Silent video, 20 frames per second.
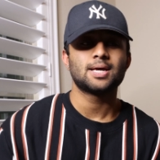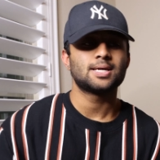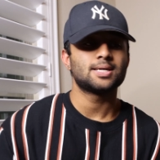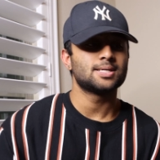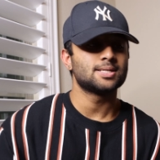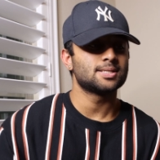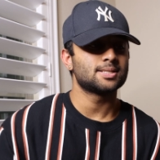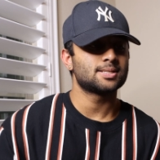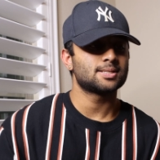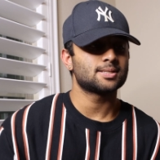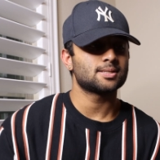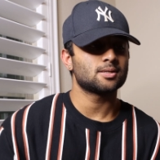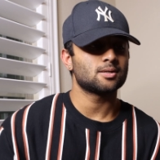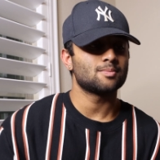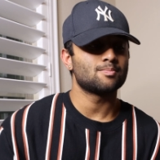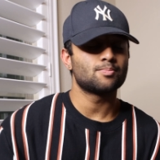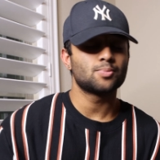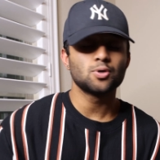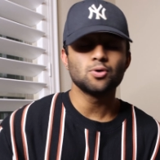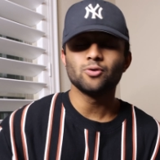is a
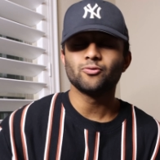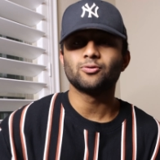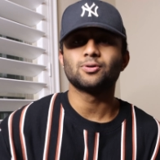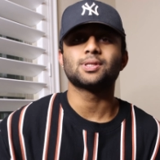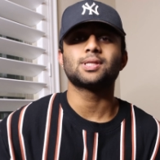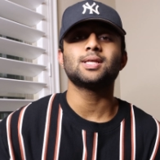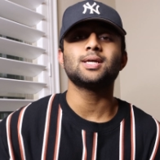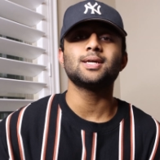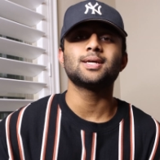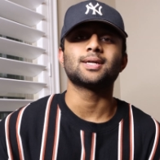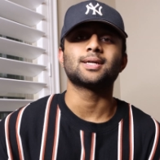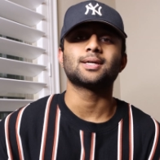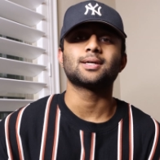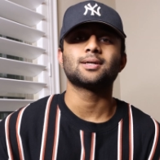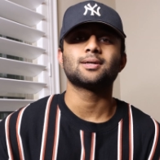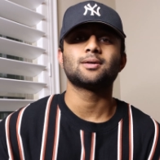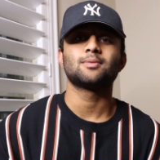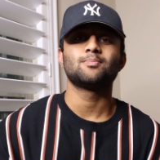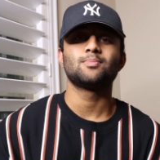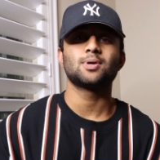beautiful thing
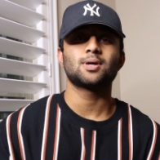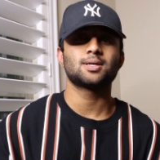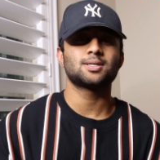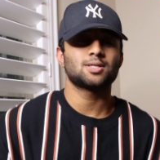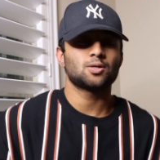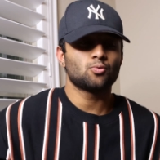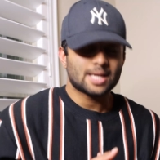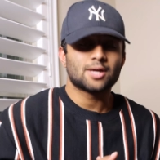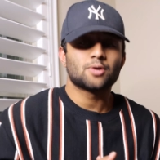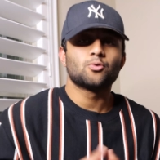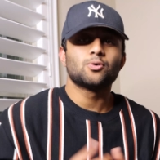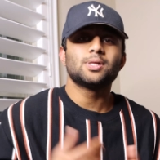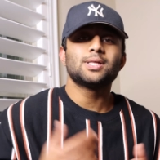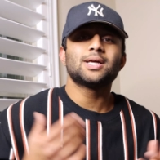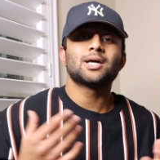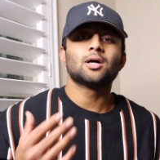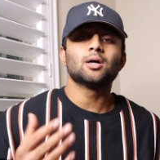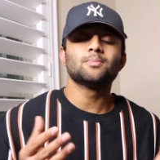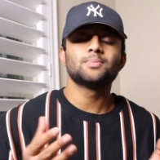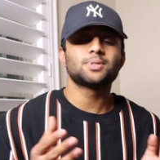because it really
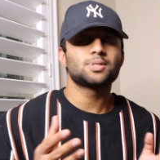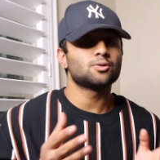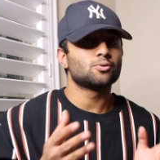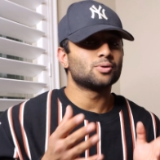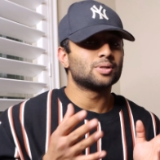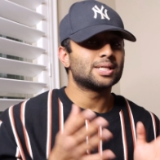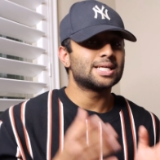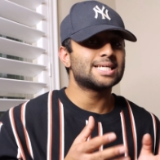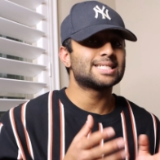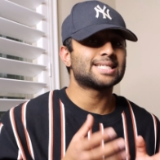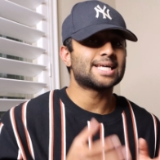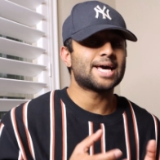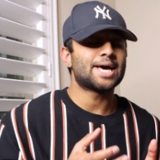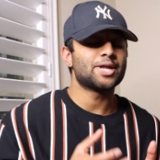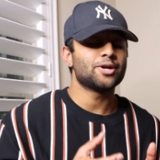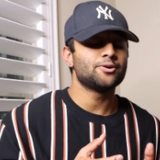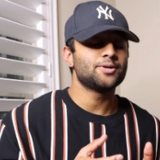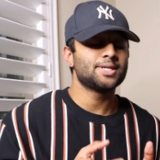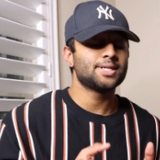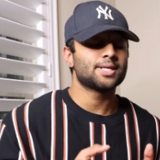helps to release the
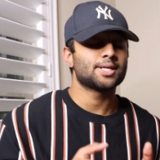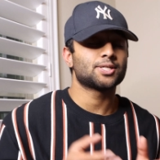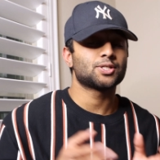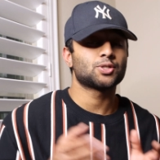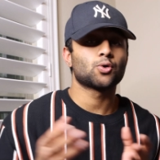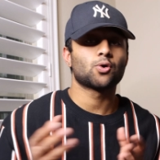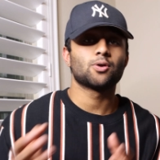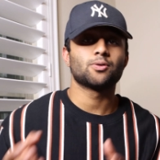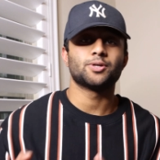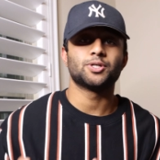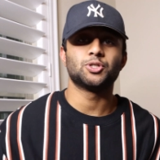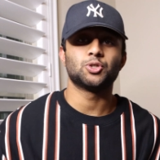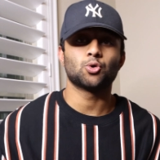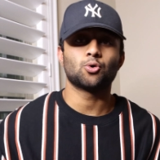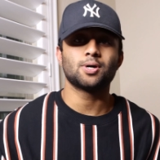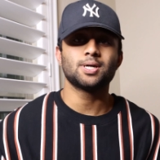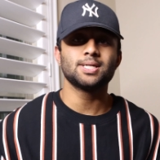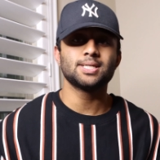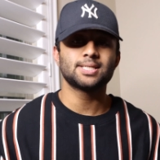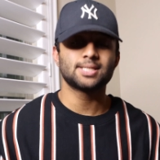energy that's stored in the
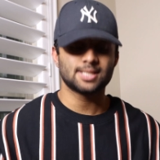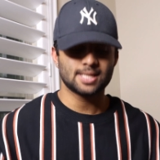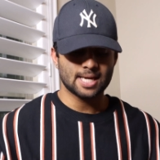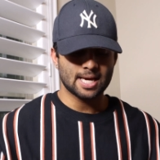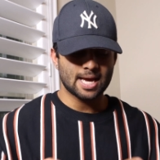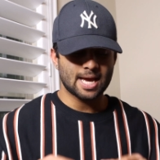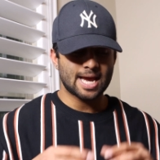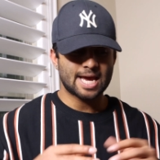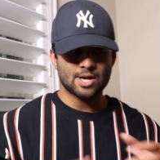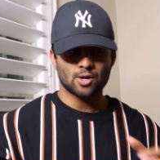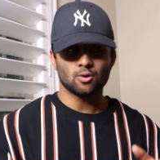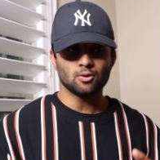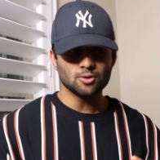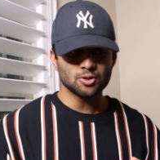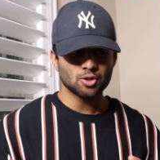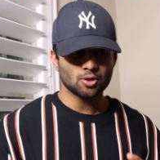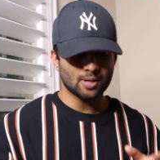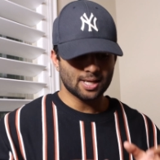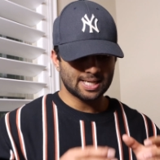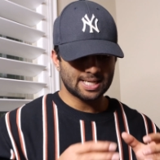joints, and
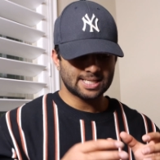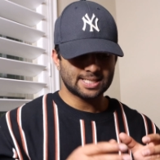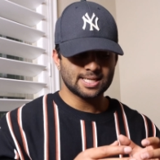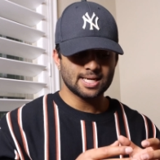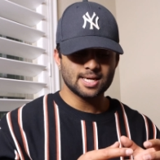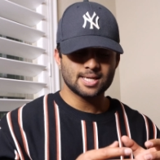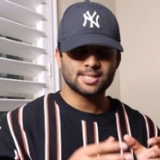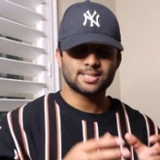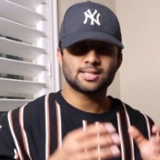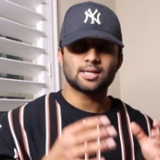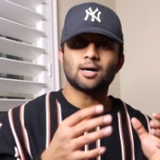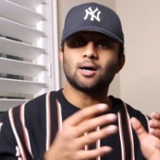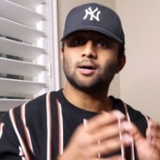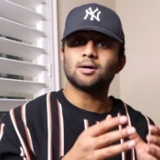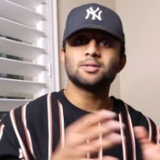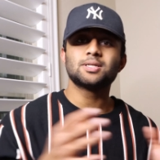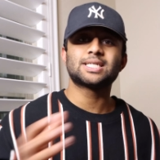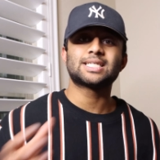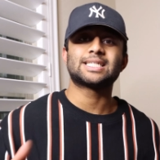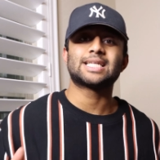also, like he says,
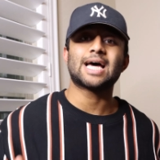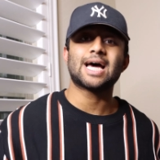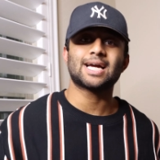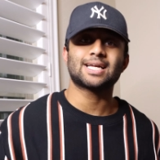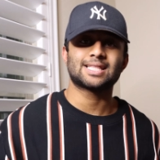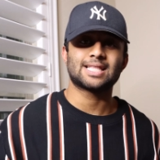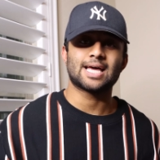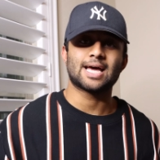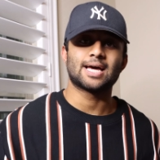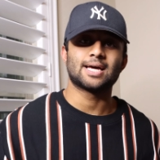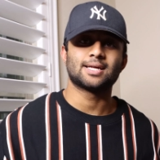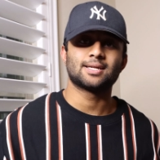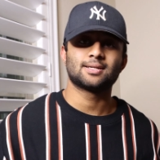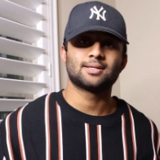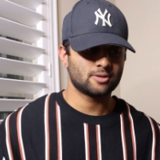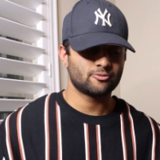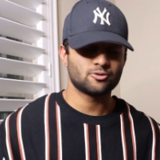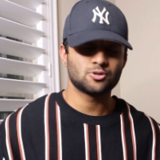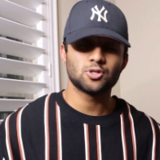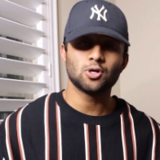unstack that.
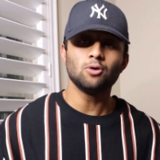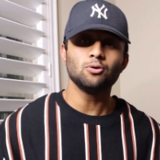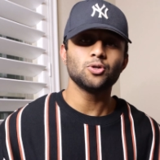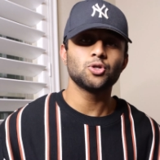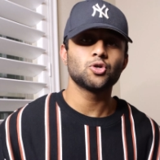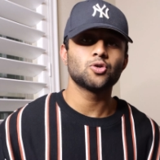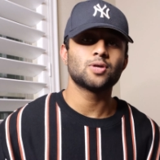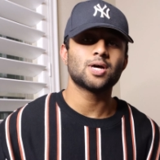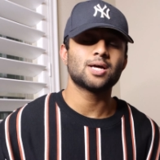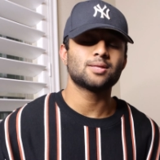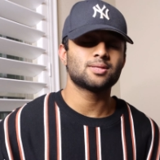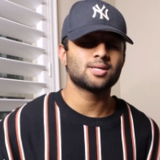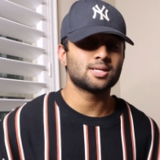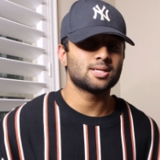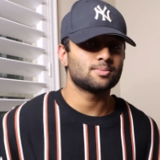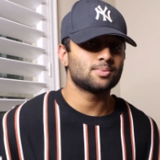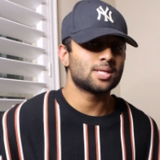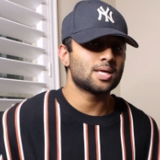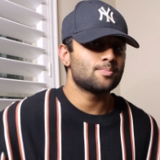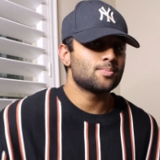If you don't do that,
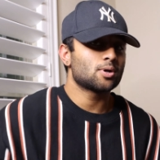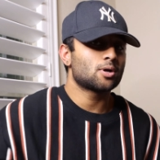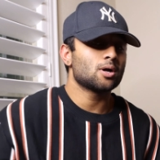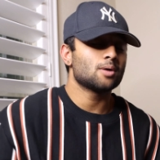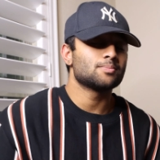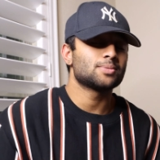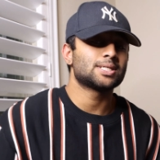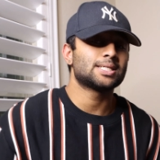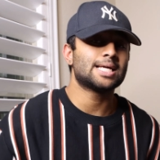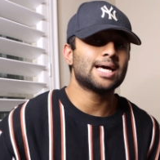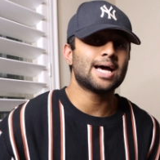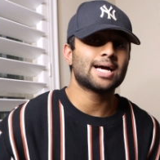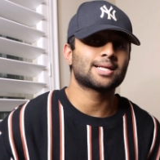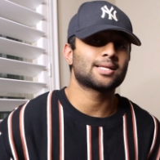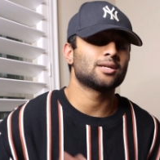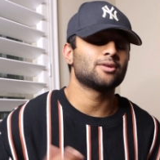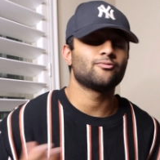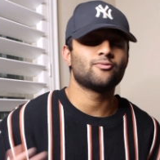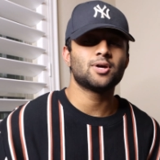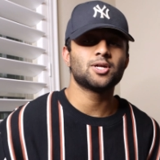then they become stacked
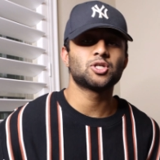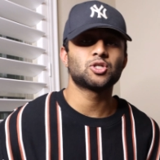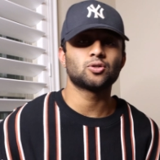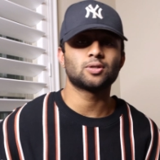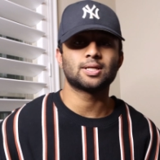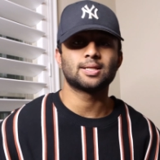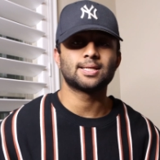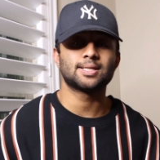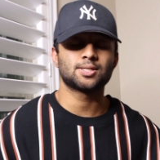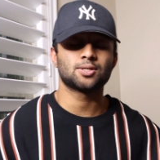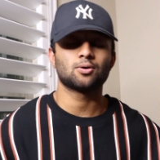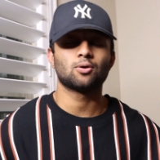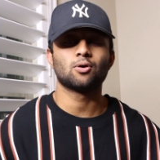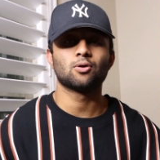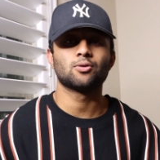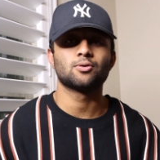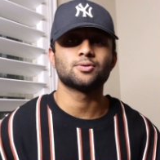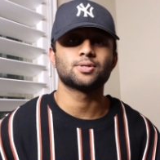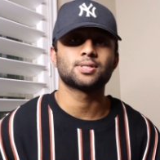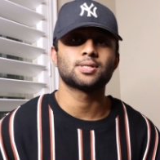and eventually lead to
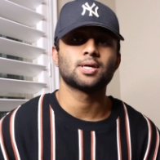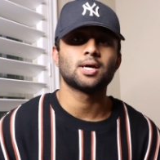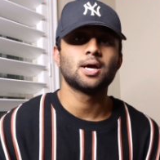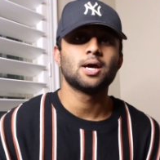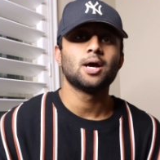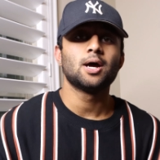all those